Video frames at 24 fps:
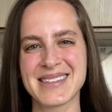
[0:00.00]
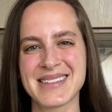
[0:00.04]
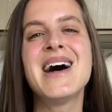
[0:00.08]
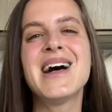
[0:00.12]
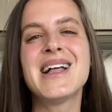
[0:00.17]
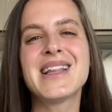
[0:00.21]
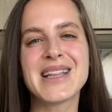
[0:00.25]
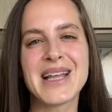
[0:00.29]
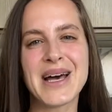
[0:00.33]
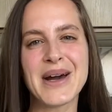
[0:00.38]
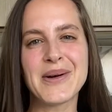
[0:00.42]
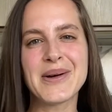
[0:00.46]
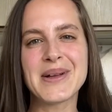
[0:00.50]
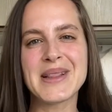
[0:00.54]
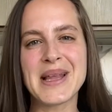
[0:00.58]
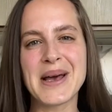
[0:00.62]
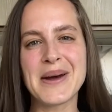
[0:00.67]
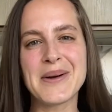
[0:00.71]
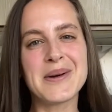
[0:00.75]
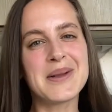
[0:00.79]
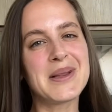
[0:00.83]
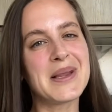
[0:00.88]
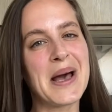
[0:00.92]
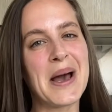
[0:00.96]

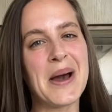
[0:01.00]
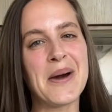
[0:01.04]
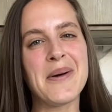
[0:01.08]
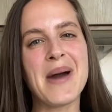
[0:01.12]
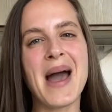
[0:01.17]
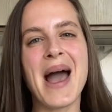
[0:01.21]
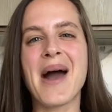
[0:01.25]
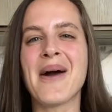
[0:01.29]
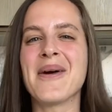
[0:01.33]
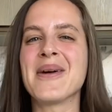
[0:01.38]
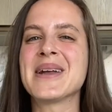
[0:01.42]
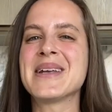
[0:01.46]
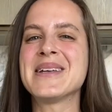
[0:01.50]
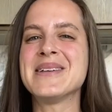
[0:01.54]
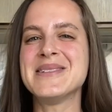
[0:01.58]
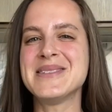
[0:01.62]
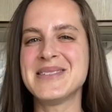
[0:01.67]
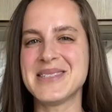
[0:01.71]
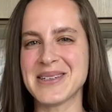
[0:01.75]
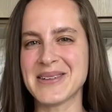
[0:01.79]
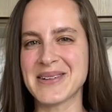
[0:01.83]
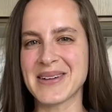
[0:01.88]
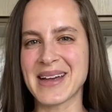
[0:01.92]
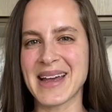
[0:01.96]
Hello, how are you
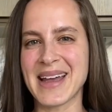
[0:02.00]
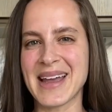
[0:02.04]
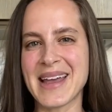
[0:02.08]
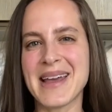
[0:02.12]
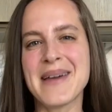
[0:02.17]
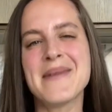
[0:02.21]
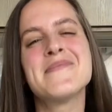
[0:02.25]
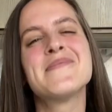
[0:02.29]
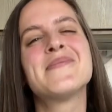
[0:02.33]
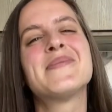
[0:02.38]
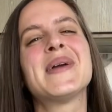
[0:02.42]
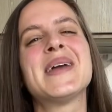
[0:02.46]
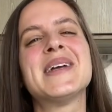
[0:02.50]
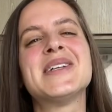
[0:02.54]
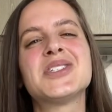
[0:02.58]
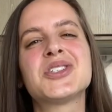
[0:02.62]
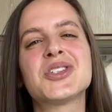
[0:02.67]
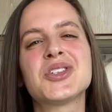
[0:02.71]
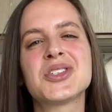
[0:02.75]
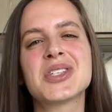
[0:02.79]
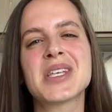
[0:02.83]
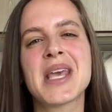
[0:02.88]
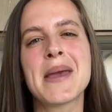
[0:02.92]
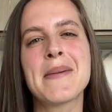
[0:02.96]
doing? Beis
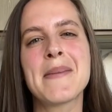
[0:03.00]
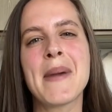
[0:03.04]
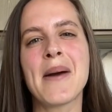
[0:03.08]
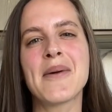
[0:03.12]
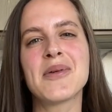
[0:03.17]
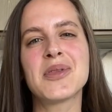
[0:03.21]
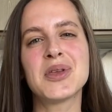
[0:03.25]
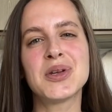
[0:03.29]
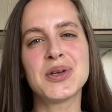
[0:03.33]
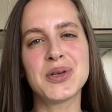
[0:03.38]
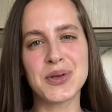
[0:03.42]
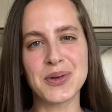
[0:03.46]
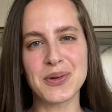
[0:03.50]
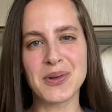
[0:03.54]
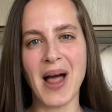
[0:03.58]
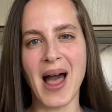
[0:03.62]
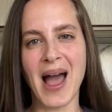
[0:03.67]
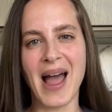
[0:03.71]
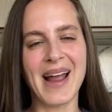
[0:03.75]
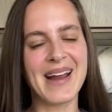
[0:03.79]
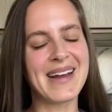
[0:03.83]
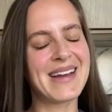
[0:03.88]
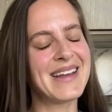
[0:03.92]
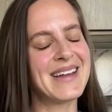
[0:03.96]
just came out with a new
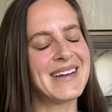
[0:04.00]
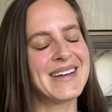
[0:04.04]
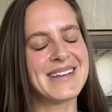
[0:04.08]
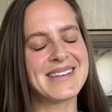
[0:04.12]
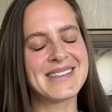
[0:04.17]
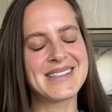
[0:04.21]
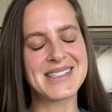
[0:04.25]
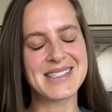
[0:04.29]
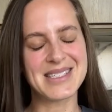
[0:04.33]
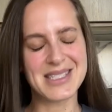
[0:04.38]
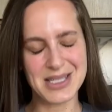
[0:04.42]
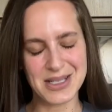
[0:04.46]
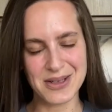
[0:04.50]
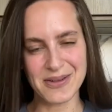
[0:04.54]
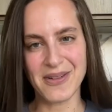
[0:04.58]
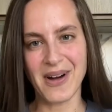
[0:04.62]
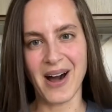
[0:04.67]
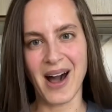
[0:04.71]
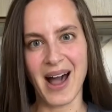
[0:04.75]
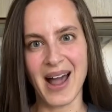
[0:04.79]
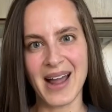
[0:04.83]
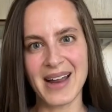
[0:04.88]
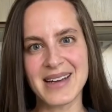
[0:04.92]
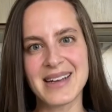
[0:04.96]
line and it's
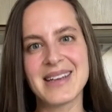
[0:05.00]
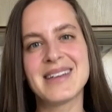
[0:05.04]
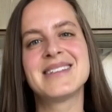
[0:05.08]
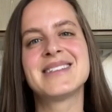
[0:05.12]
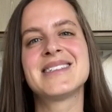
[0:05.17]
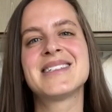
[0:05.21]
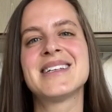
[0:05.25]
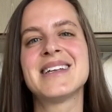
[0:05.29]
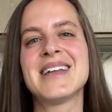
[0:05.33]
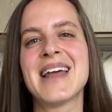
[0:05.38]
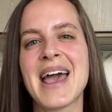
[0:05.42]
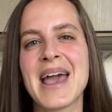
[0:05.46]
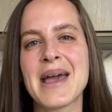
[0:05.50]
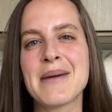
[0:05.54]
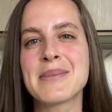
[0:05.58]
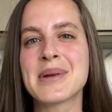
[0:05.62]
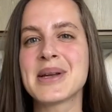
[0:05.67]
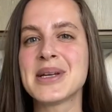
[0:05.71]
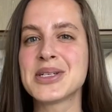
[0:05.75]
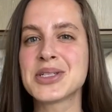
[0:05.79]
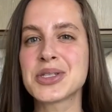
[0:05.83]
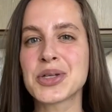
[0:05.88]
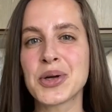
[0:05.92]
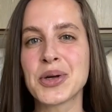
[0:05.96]
divine. Today I'm going
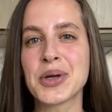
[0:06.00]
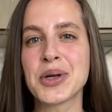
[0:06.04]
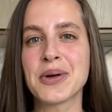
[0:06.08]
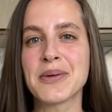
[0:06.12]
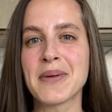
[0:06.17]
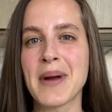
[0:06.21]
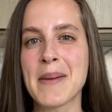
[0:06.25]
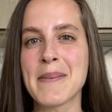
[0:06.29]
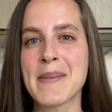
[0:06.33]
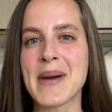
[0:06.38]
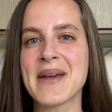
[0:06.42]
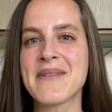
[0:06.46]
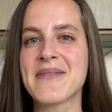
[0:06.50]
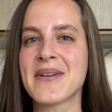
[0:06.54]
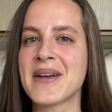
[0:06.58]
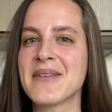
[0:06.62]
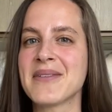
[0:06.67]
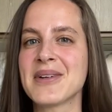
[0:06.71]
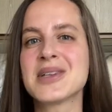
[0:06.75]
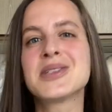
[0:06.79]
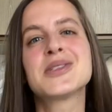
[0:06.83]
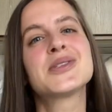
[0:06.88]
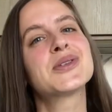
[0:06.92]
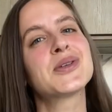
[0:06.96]
to show you around my
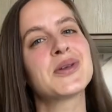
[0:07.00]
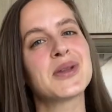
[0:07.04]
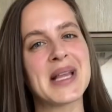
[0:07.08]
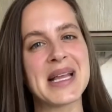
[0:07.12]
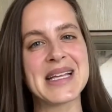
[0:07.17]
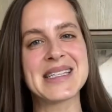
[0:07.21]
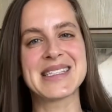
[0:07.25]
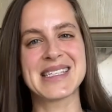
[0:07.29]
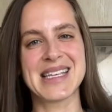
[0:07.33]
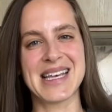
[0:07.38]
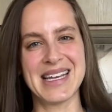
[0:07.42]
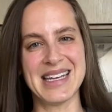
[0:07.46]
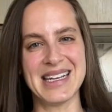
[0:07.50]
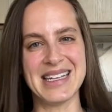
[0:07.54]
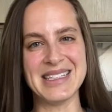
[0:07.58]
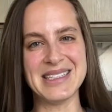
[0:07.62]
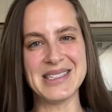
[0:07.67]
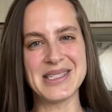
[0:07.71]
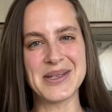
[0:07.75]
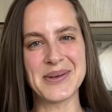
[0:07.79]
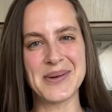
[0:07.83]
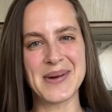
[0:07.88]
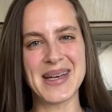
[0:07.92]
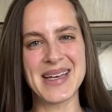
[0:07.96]
favorites, so let's get
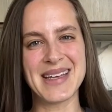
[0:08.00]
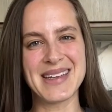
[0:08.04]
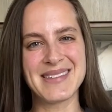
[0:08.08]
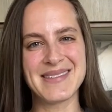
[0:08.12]
into it.